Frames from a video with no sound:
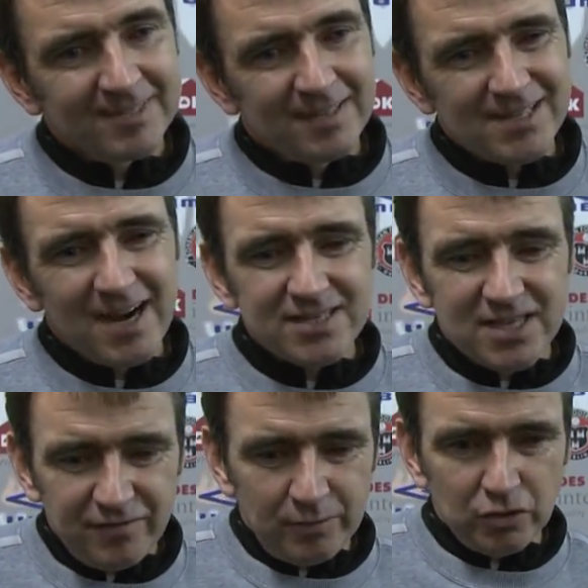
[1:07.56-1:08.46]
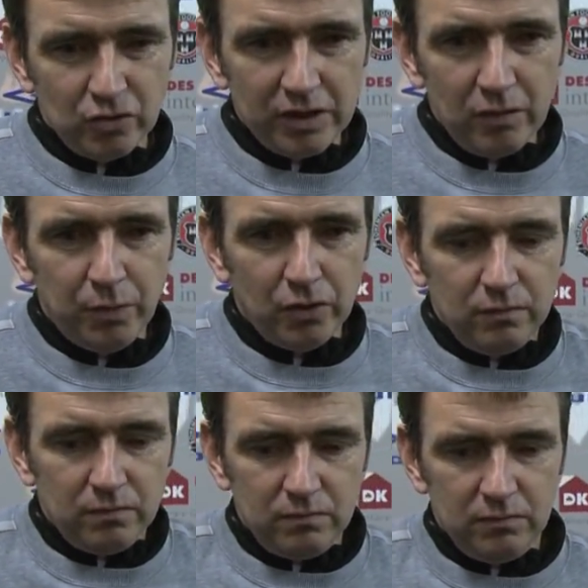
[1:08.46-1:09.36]
It's hard to see from the dugout, but
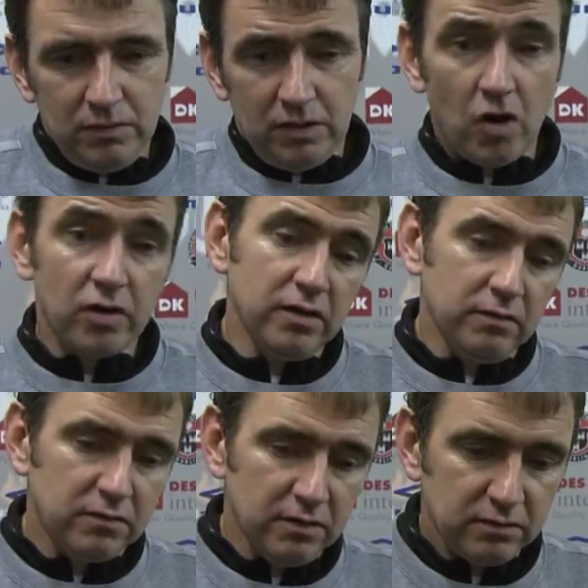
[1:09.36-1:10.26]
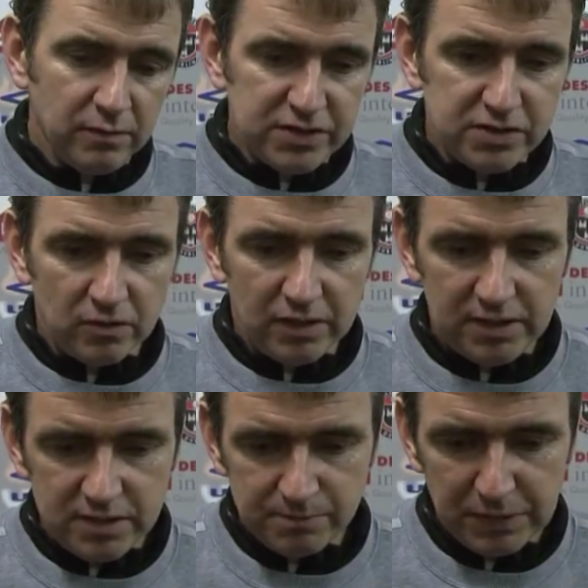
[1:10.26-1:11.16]
according to Bisto, that
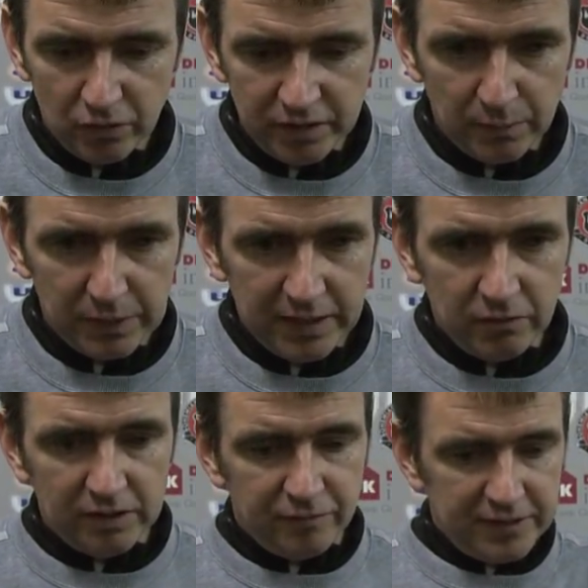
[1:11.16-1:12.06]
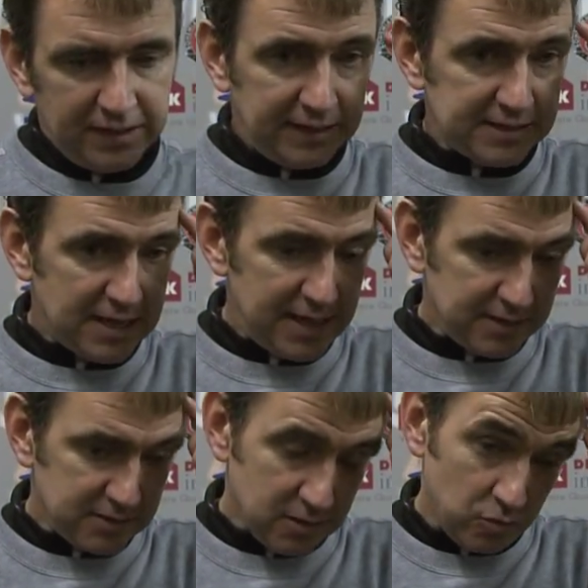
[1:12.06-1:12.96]
he's behind the player when the free kick is
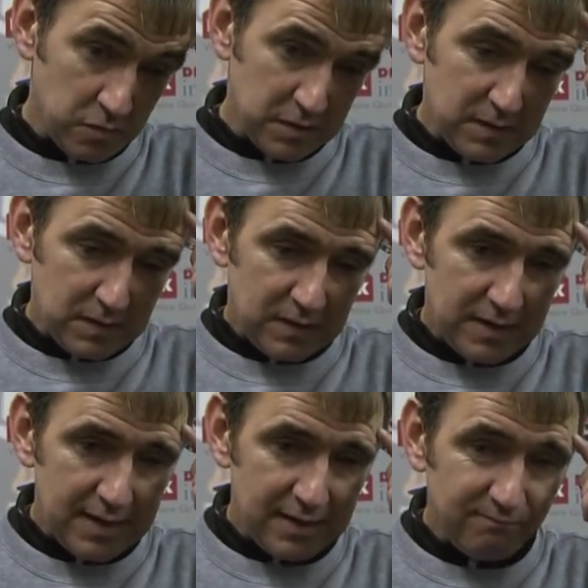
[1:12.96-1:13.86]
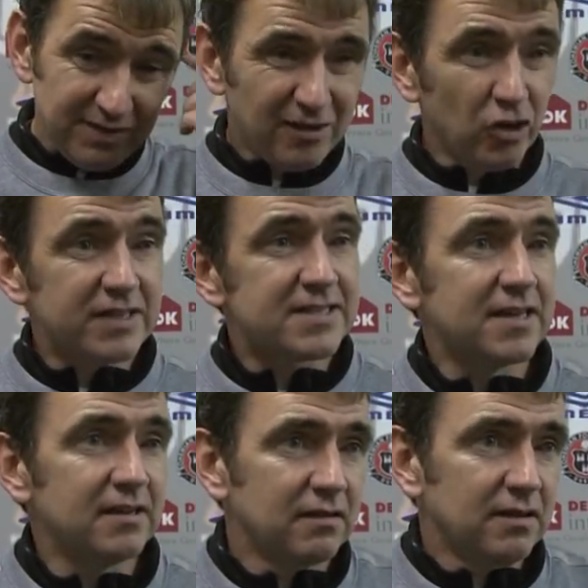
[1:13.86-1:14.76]
taken. So you'd like to see
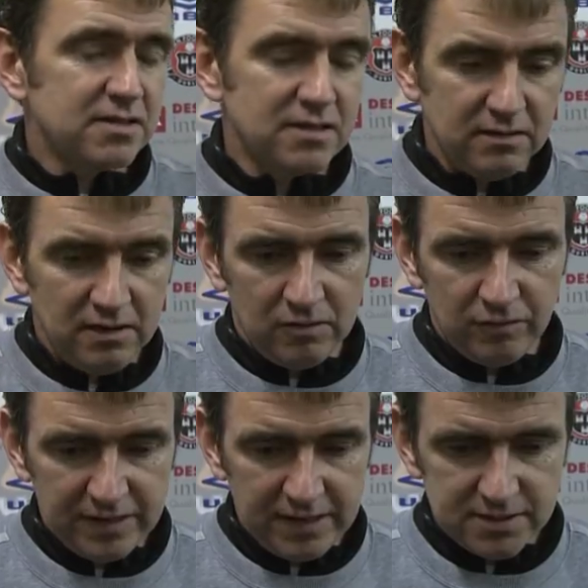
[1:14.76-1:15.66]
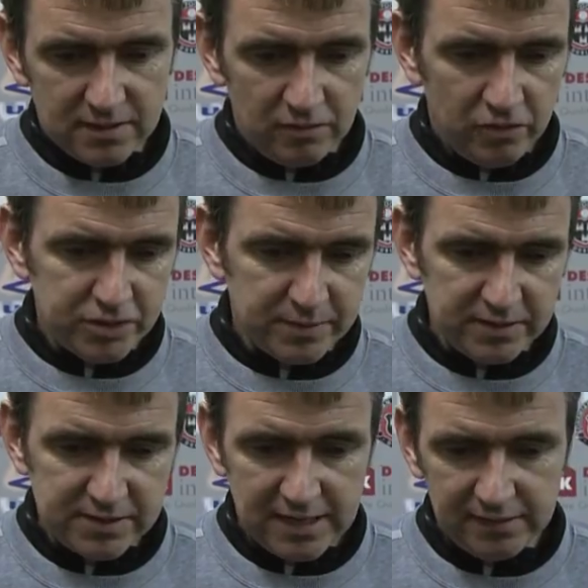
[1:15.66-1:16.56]
it. It's in fairness to the linesman,
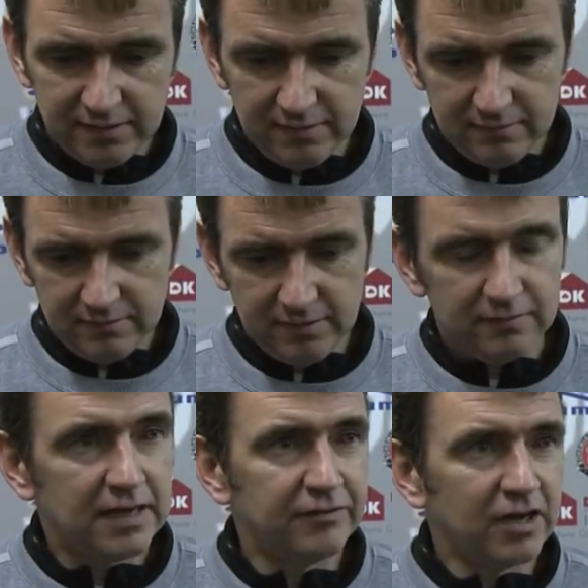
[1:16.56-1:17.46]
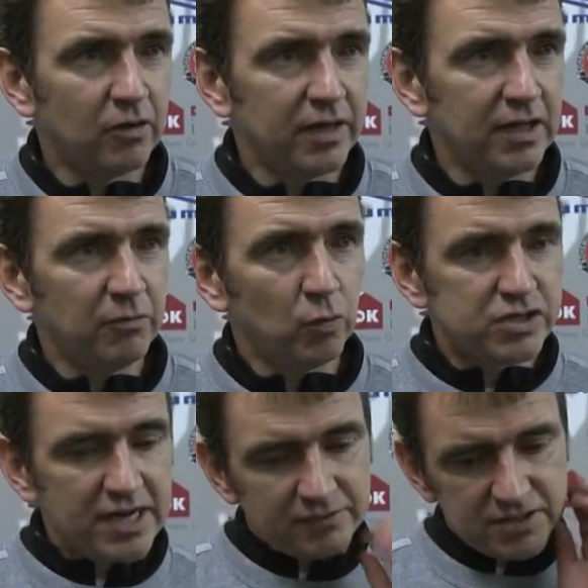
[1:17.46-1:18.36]
it's hard to have a go at him. And
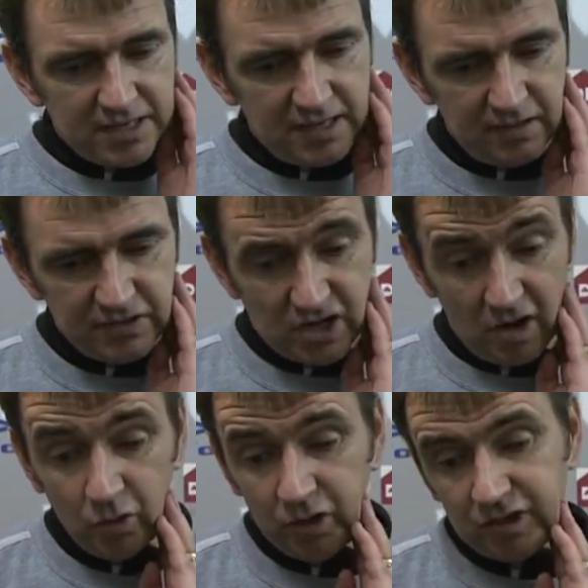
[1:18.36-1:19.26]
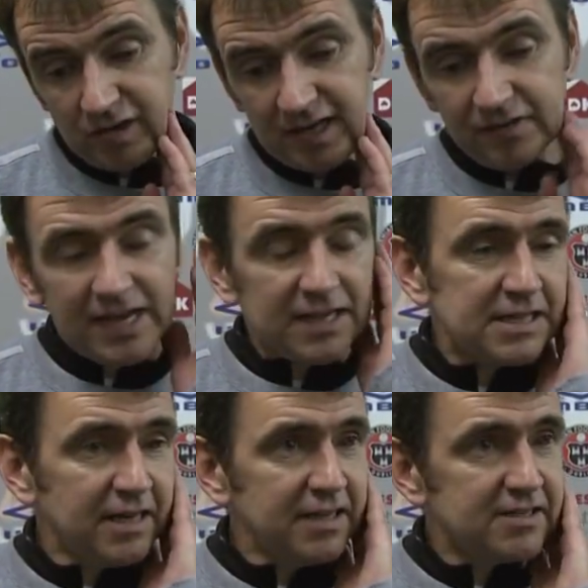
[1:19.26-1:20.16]
once you haven't seen it, he's got it right, grand. If he
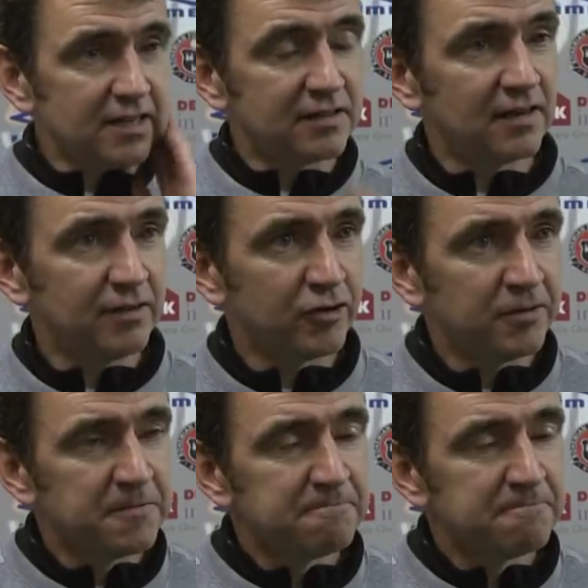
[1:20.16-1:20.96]
hasn't, then he has got to deliver it.